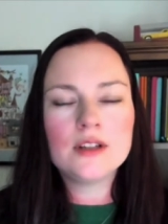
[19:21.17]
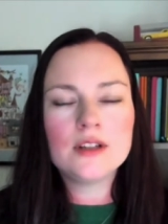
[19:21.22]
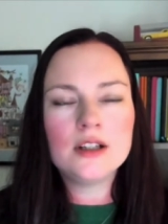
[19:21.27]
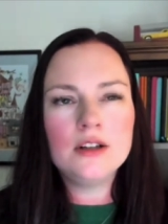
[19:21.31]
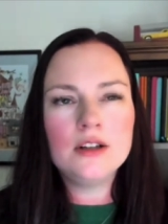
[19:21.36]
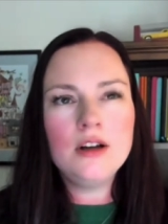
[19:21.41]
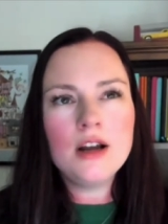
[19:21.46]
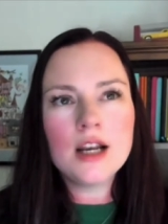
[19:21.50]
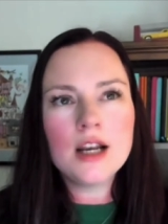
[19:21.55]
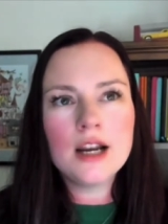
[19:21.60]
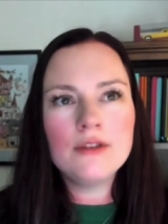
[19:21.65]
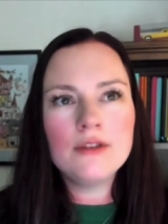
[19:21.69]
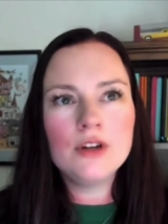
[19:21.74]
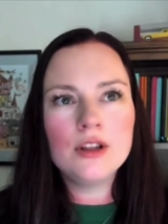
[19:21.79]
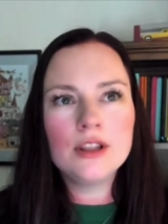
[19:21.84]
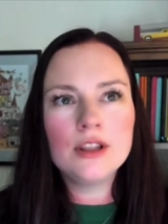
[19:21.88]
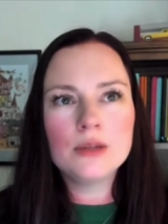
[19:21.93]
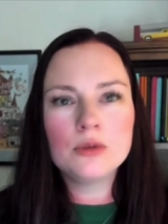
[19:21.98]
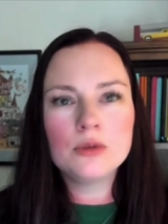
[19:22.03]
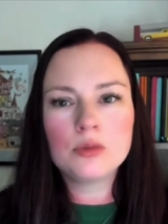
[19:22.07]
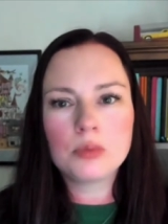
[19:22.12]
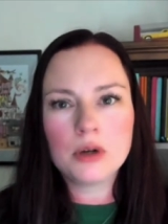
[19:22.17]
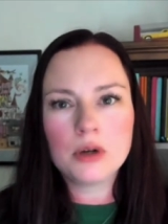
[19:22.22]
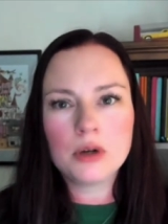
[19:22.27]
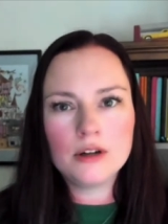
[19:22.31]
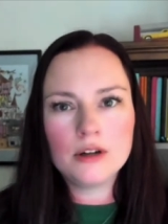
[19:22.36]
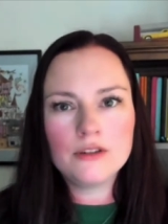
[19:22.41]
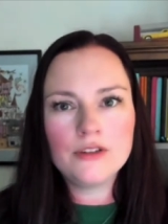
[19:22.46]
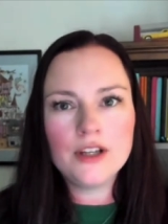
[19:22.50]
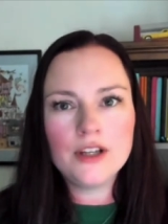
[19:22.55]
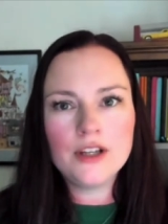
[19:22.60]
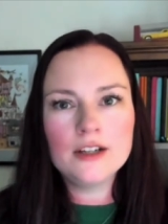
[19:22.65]
Not everything was
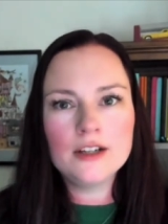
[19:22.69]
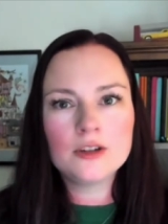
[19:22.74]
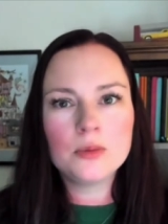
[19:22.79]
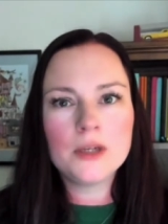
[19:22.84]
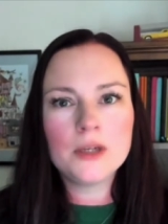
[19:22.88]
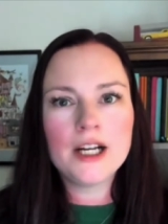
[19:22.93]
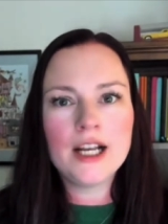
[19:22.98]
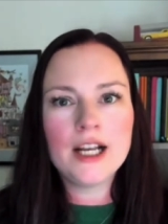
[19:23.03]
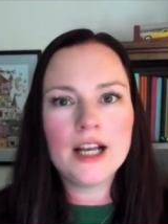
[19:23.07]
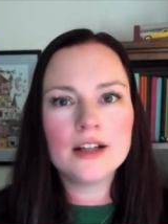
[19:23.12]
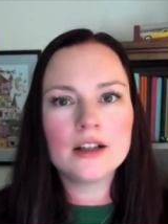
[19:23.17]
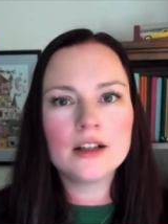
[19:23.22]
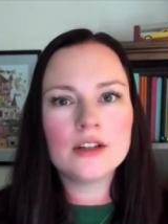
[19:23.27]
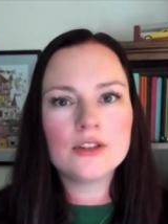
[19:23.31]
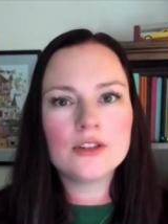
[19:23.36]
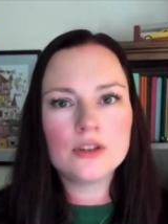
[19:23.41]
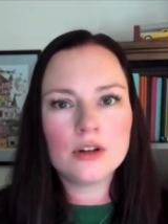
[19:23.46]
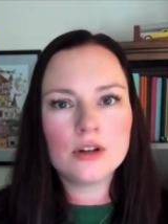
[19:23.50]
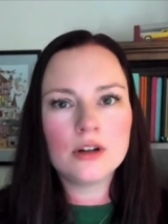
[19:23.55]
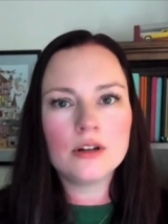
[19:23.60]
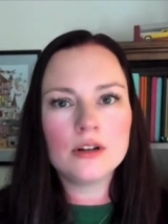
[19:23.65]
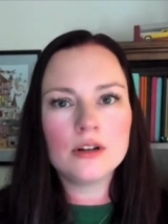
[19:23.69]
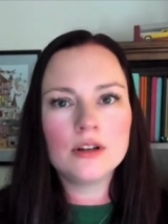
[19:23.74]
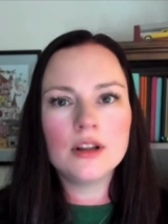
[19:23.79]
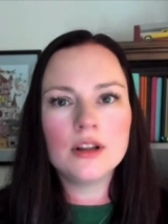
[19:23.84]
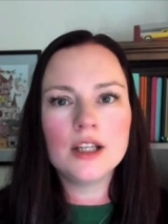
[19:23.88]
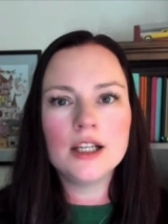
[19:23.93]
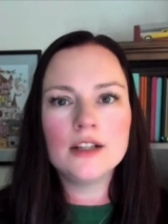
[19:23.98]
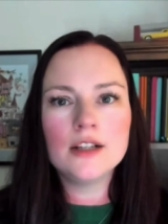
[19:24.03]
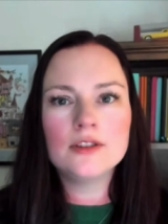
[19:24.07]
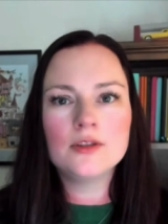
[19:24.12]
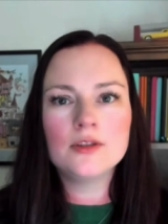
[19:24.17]
perfect, but I had a start on
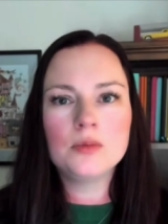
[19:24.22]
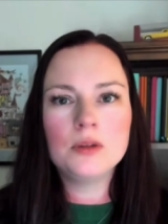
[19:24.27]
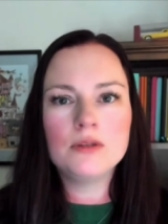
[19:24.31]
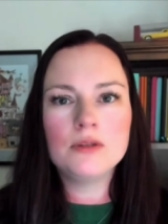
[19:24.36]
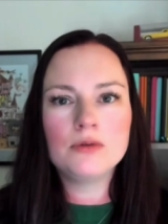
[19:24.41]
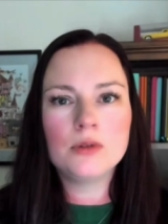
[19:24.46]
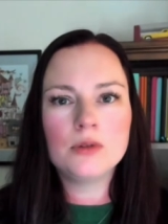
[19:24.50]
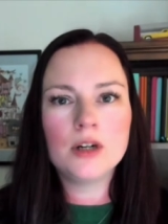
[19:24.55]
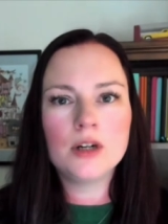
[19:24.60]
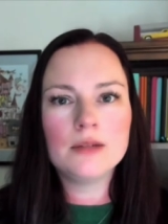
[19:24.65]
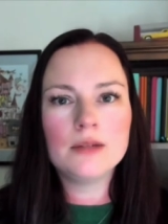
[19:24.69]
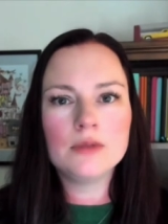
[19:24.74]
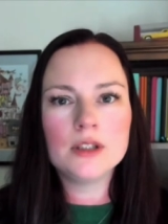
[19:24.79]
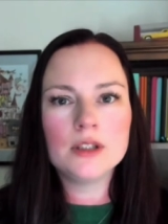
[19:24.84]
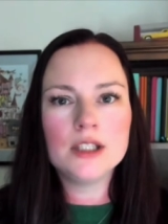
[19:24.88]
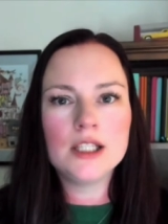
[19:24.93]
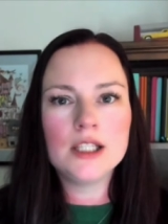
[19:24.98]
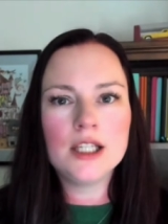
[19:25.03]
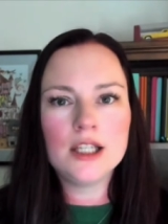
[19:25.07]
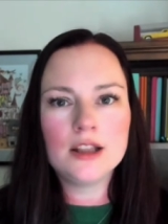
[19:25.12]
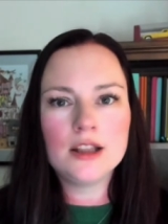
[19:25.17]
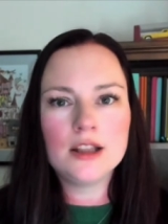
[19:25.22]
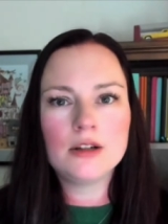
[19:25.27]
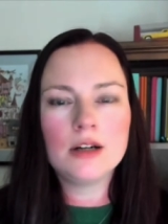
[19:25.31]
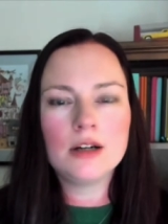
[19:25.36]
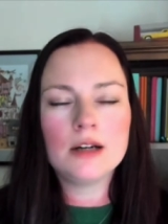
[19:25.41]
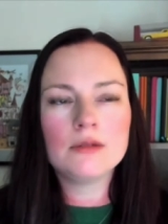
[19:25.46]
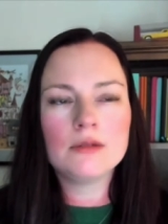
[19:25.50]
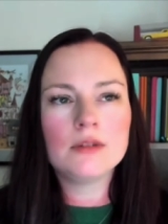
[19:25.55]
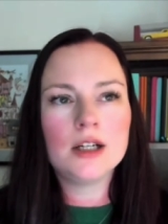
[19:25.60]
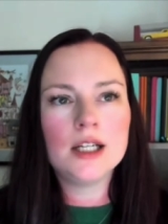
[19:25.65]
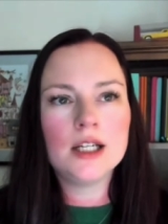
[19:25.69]
things before I really hit the ground
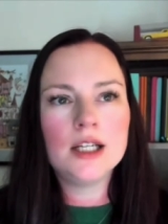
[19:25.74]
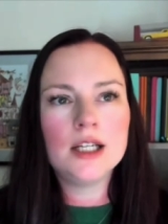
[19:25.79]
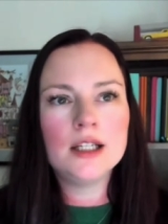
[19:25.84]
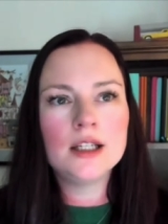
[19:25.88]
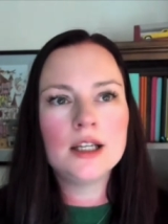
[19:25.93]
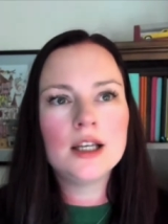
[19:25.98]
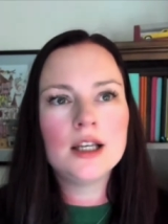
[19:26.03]
running.